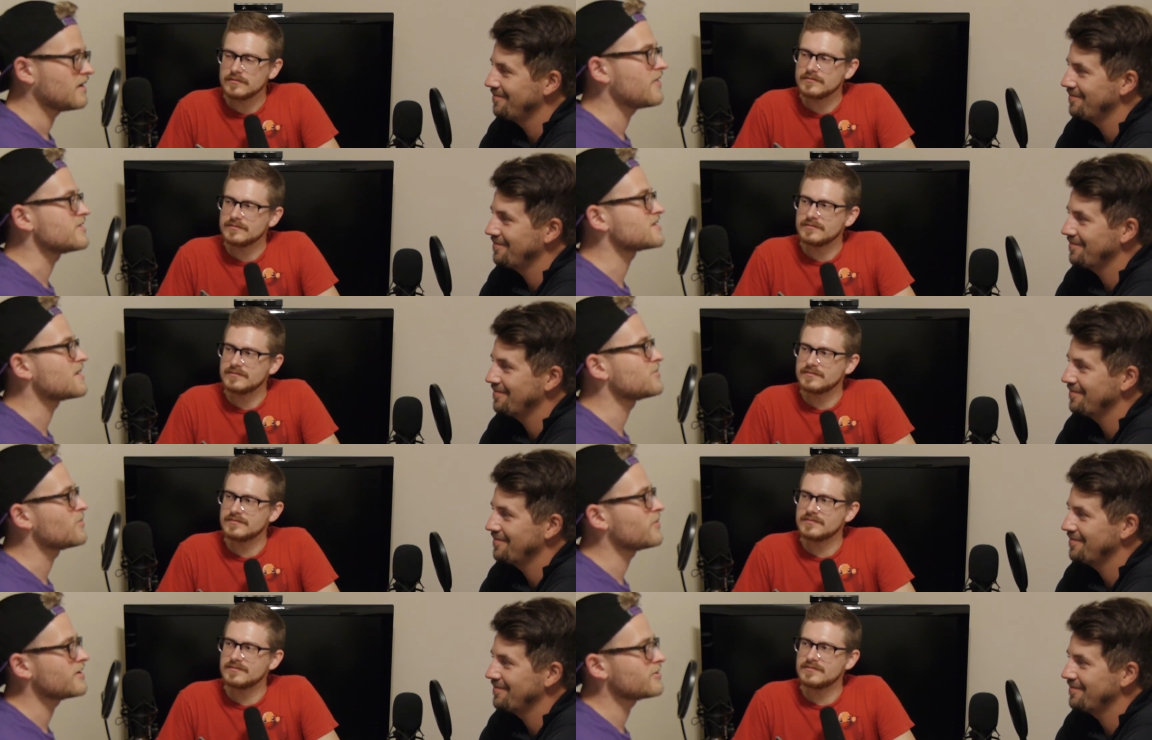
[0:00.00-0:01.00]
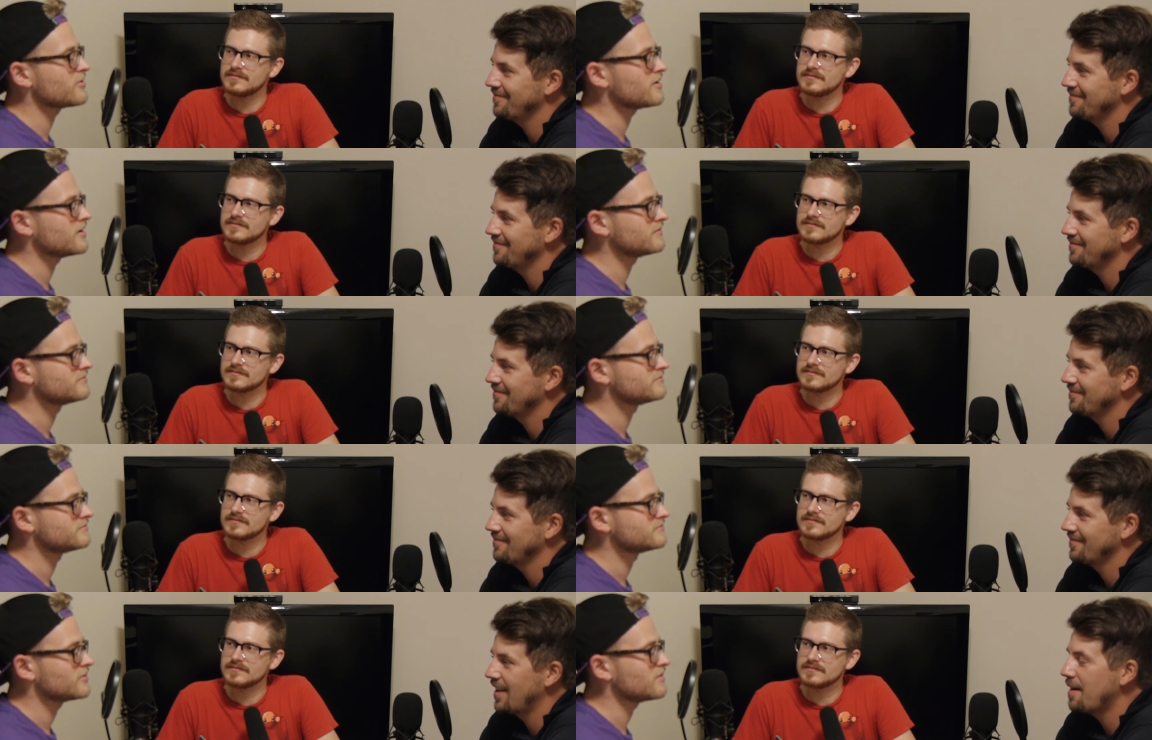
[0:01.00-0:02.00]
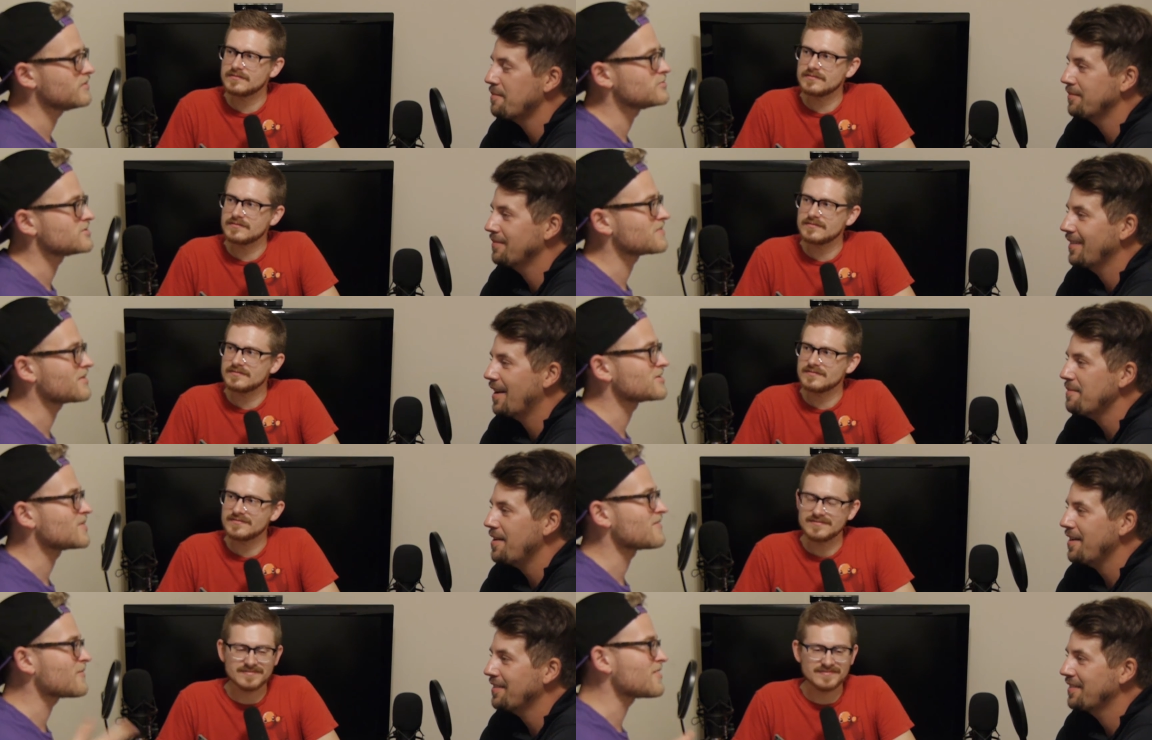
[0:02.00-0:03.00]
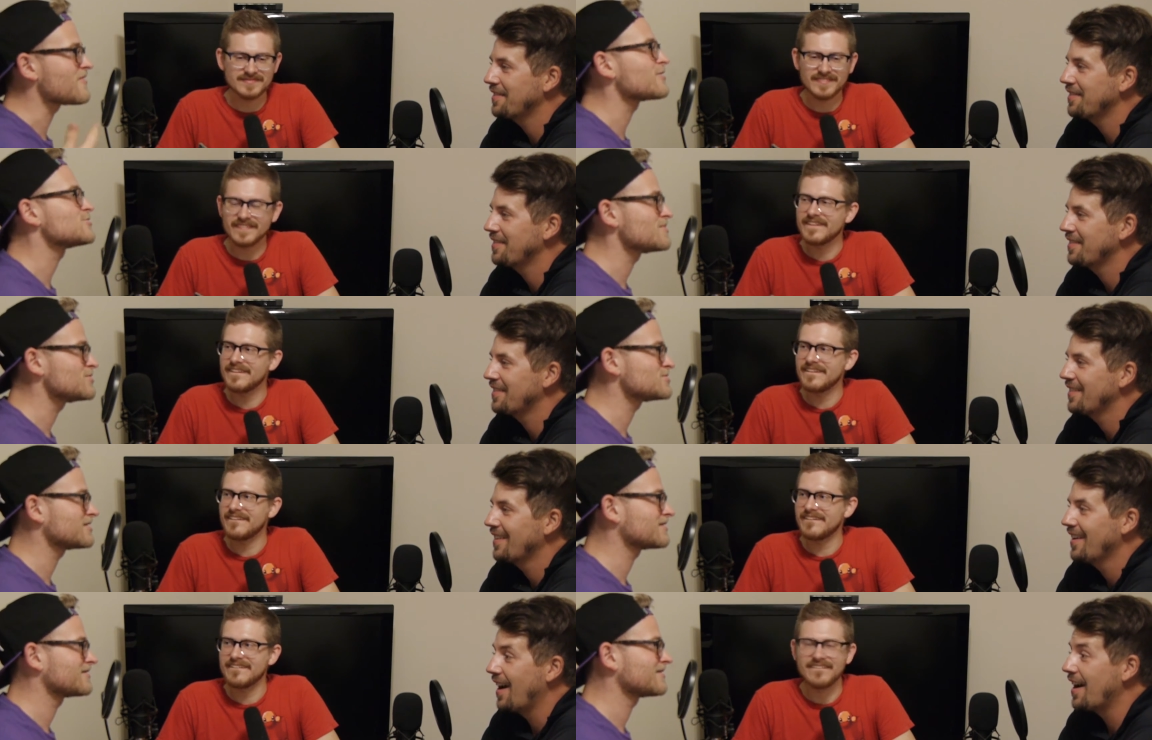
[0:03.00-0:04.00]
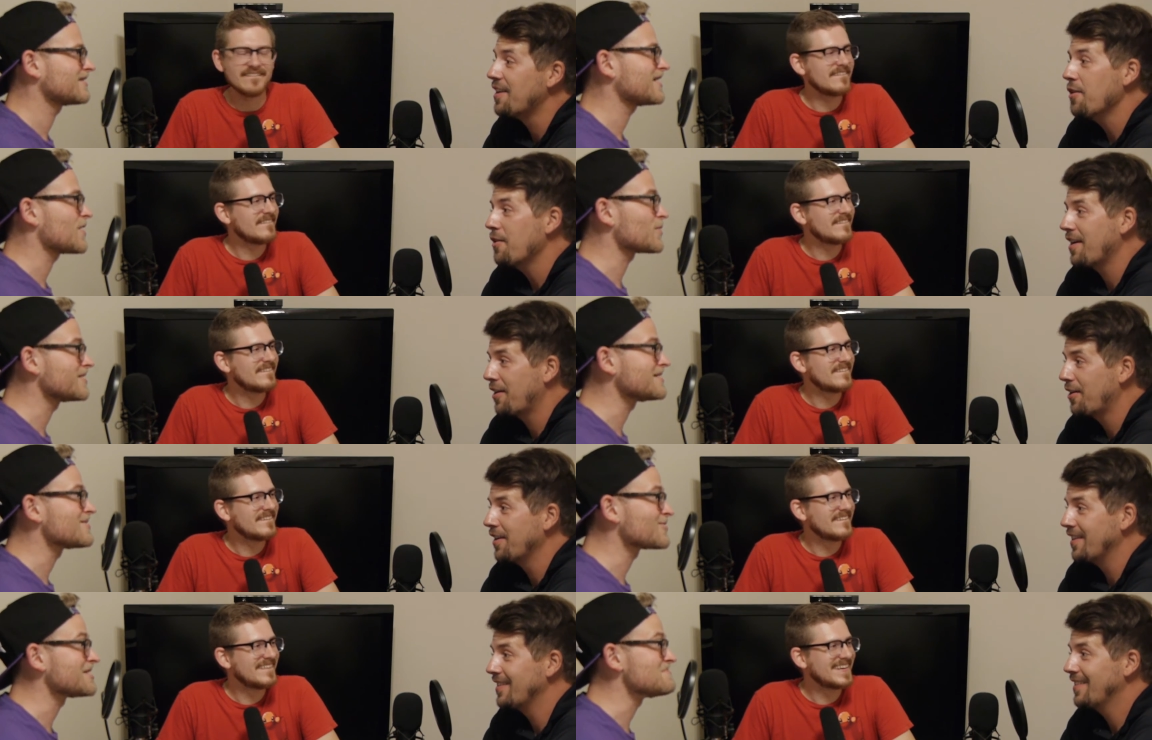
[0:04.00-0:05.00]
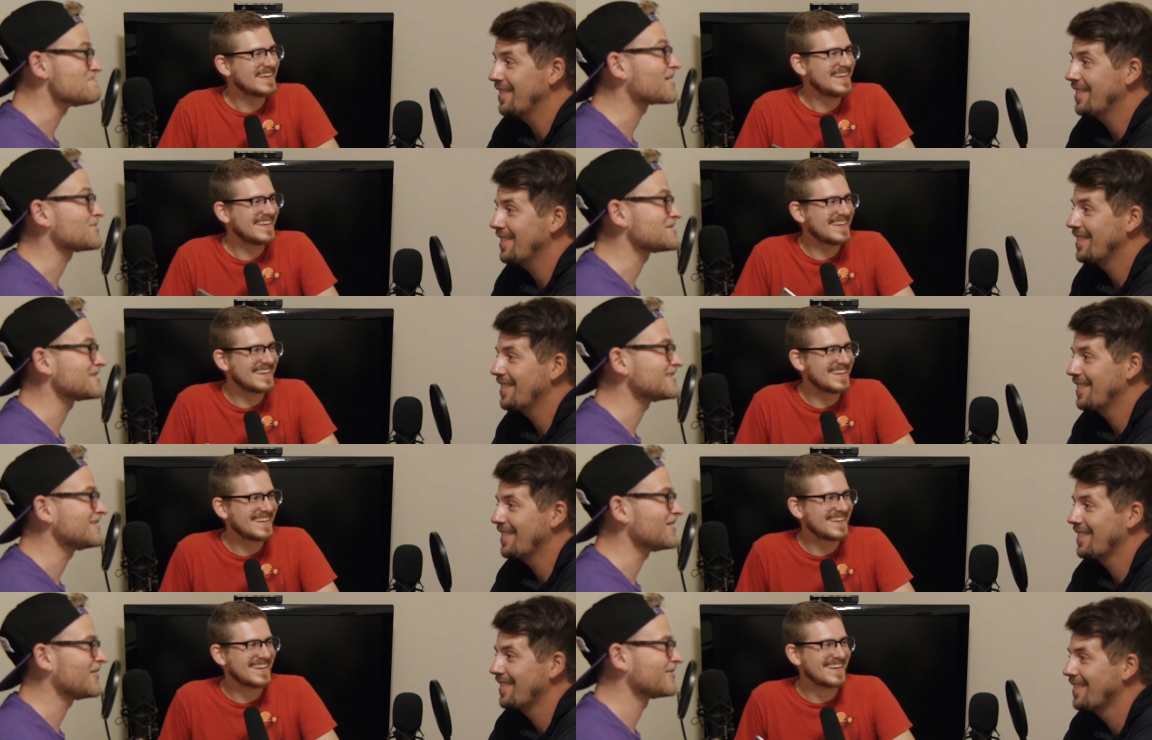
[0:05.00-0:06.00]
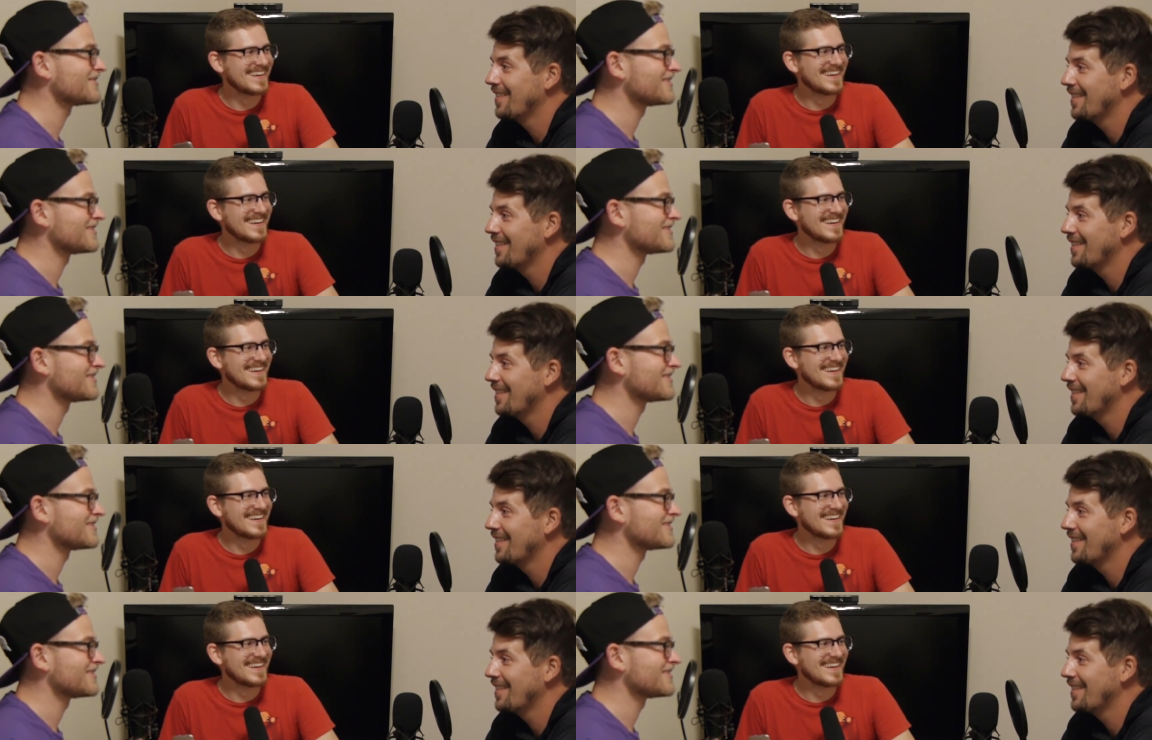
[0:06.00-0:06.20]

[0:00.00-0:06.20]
Speaker 1: And this time, don't play your, uh, your music because we have we have outro music. I know. I, I really heard it. really mucked with it. You know.